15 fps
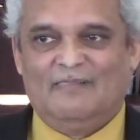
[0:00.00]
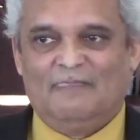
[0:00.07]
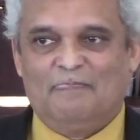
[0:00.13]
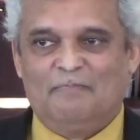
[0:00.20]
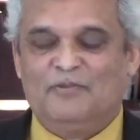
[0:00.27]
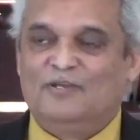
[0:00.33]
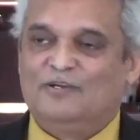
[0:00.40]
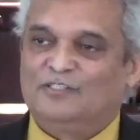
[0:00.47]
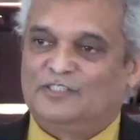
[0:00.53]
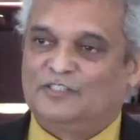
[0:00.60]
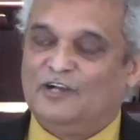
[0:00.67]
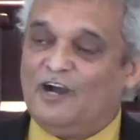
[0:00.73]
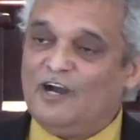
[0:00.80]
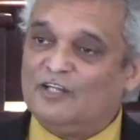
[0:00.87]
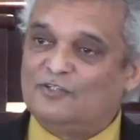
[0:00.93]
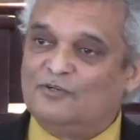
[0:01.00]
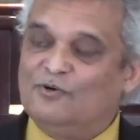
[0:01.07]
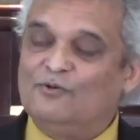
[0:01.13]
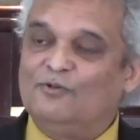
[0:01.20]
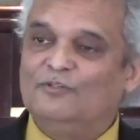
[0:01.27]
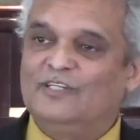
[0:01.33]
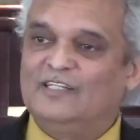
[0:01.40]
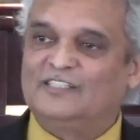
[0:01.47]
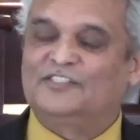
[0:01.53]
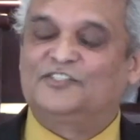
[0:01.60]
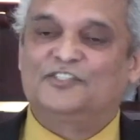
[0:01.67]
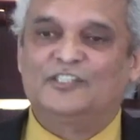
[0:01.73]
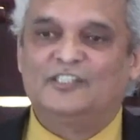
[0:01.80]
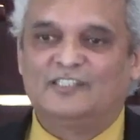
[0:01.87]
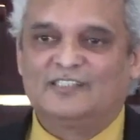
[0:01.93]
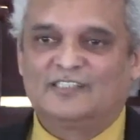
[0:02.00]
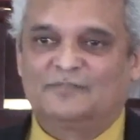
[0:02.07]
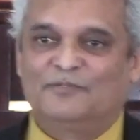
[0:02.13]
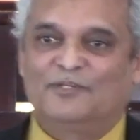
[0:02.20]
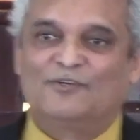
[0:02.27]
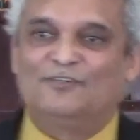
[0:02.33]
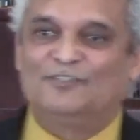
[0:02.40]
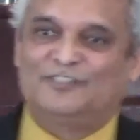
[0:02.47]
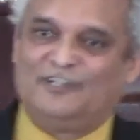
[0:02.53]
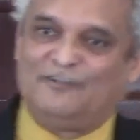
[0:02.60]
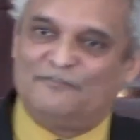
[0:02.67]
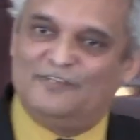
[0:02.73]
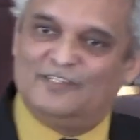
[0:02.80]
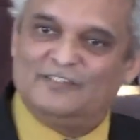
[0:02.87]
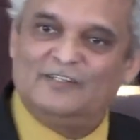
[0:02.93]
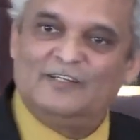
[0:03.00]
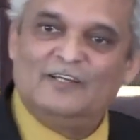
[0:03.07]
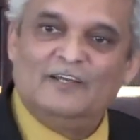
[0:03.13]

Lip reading: Because God called us church because of the